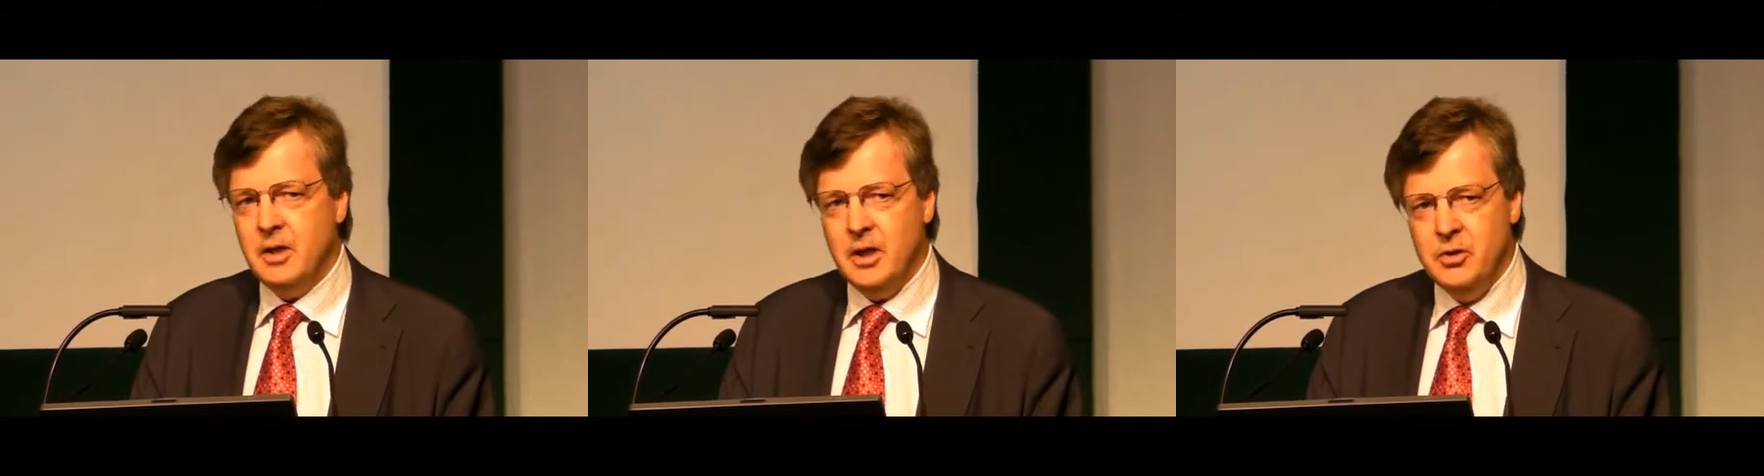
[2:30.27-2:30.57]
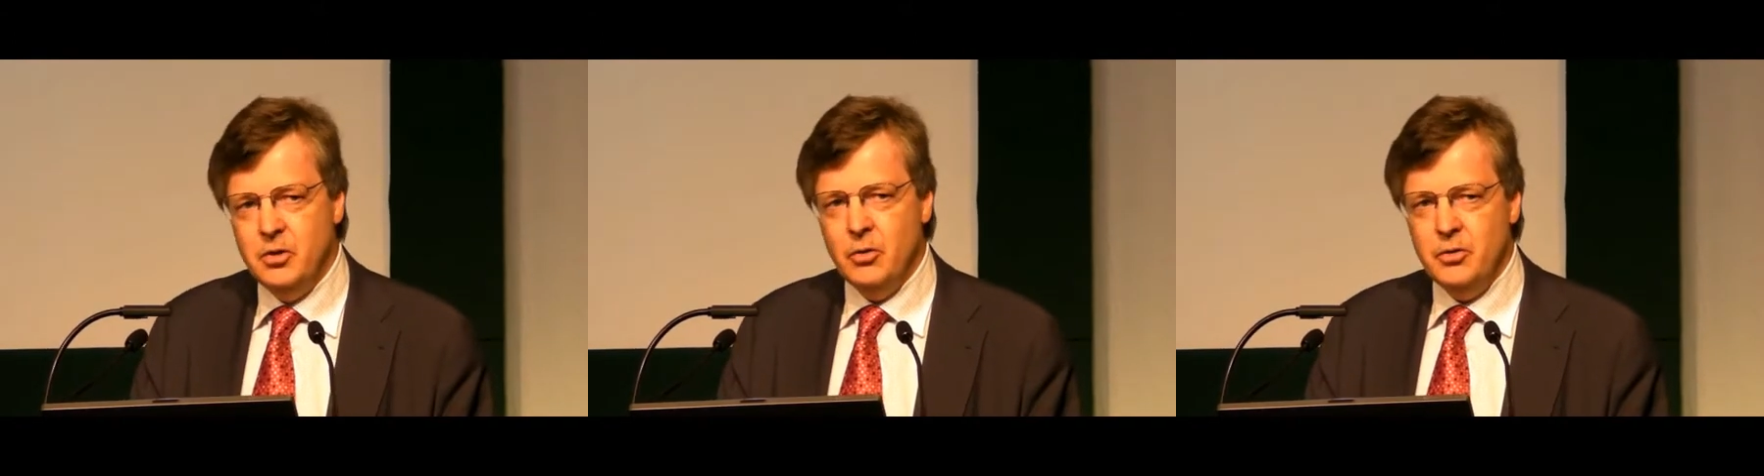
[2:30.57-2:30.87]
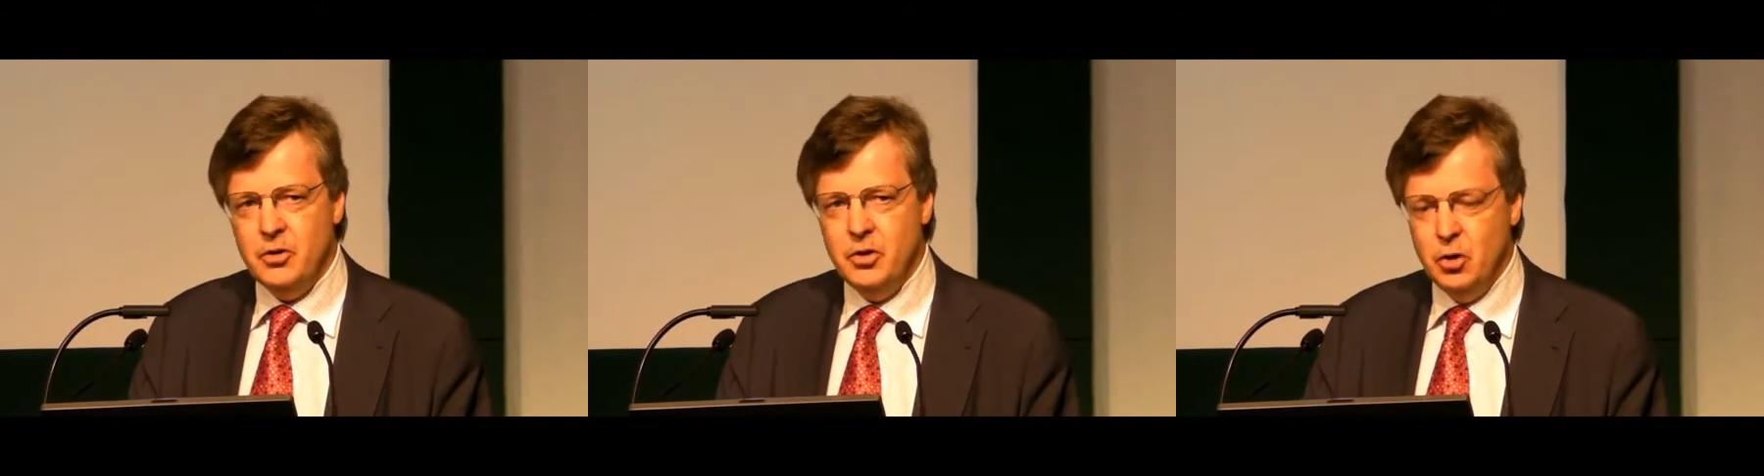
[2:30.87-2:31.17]
and
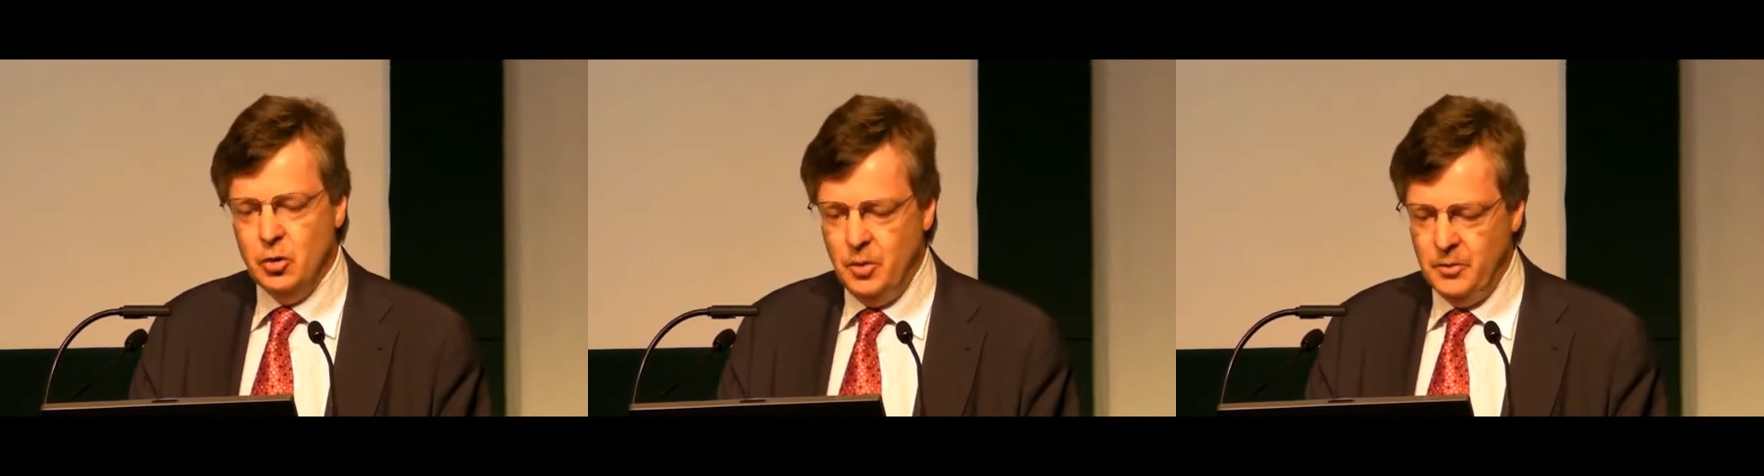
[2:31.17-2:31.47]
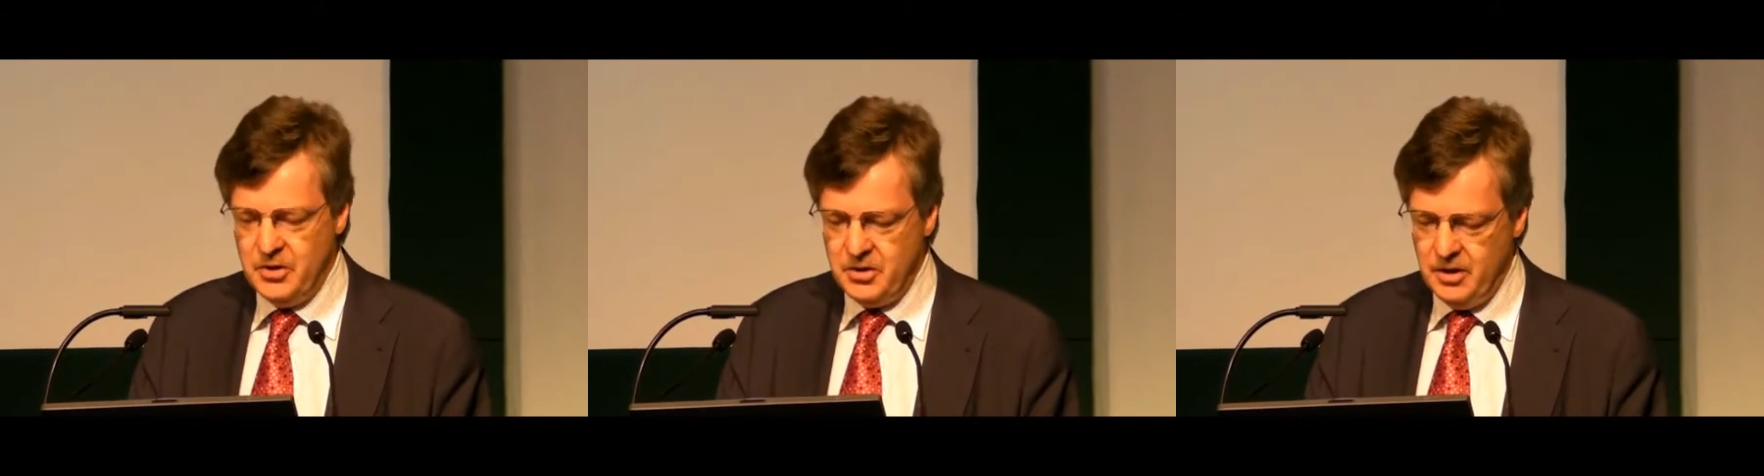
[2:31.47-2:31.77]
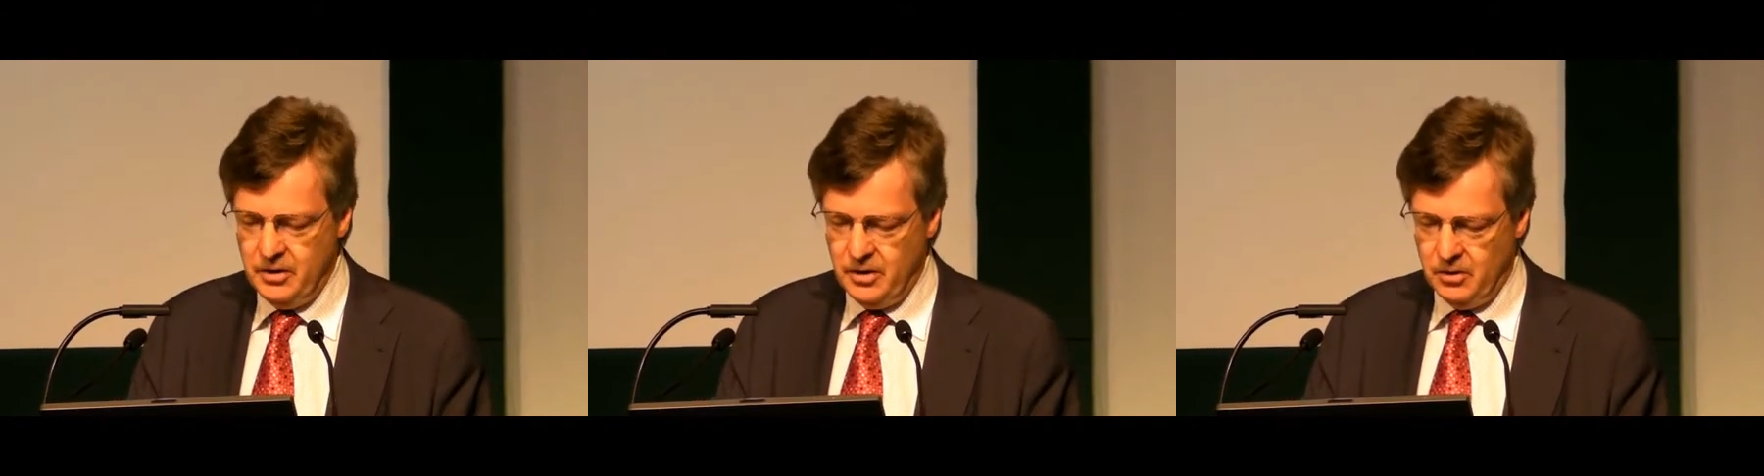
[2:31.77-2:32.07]
non-renewable
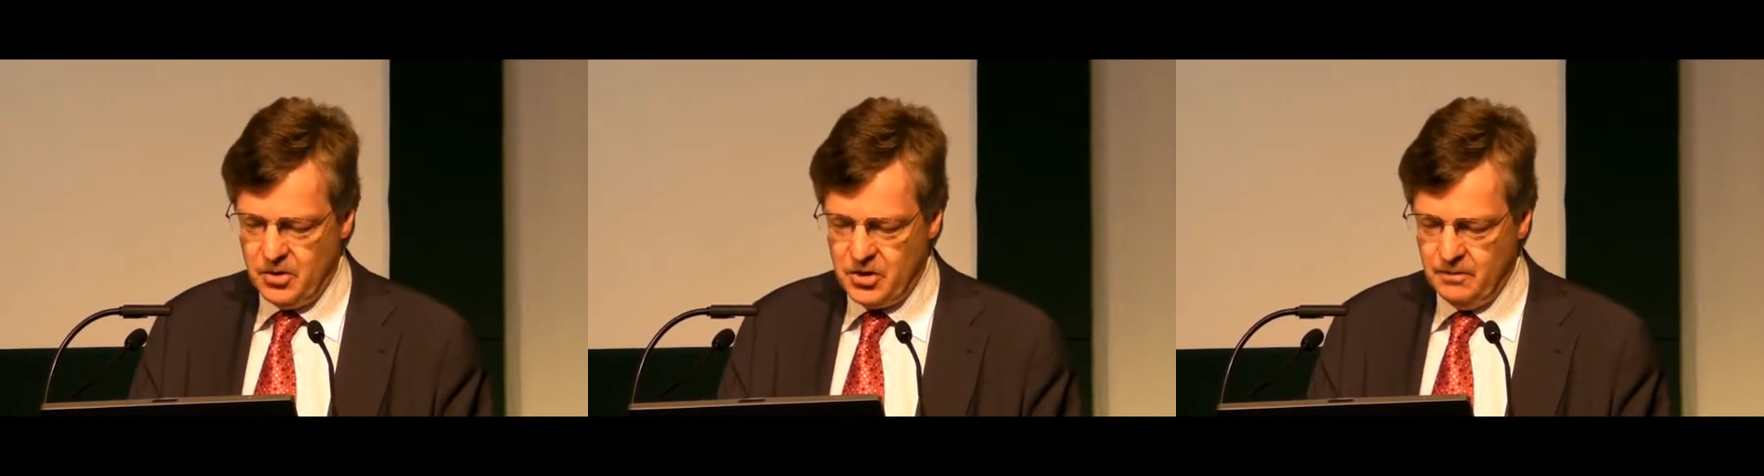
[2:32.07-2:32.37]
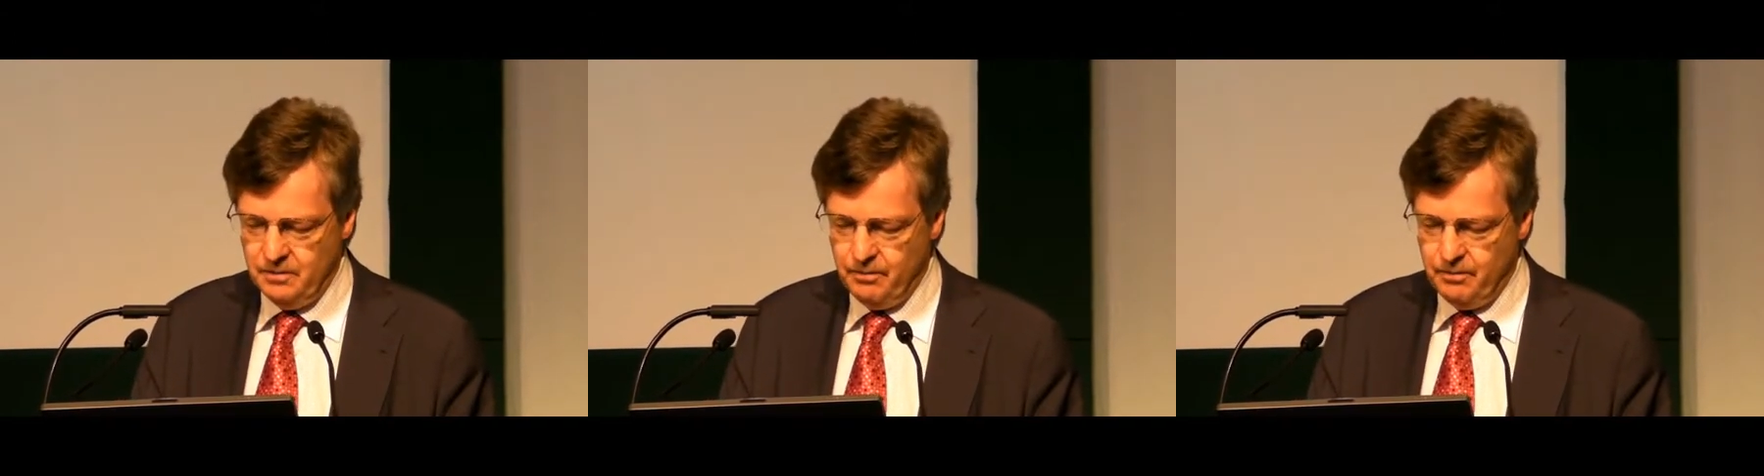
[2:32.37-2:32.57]
materials.